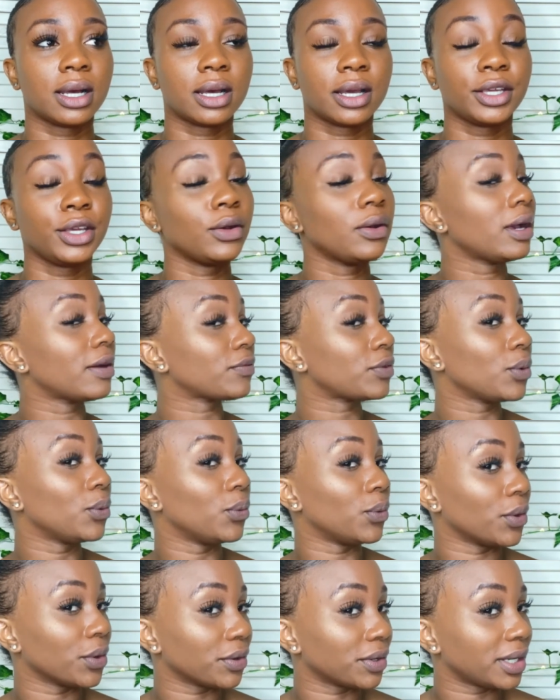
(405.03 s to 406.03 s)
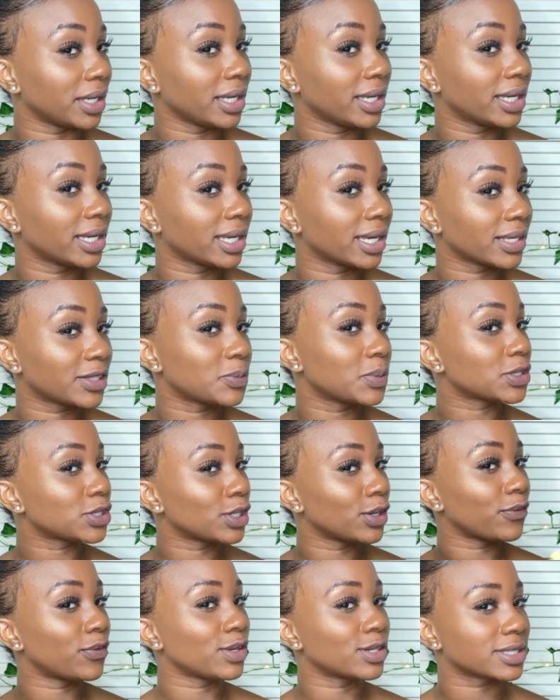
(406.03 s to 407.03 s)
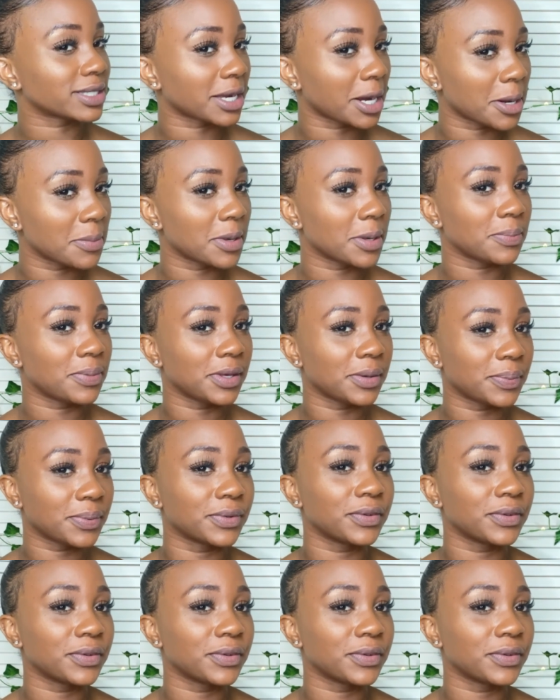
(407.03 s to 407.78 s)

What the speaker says: you don't have to worry. Especially for us Caribbean people,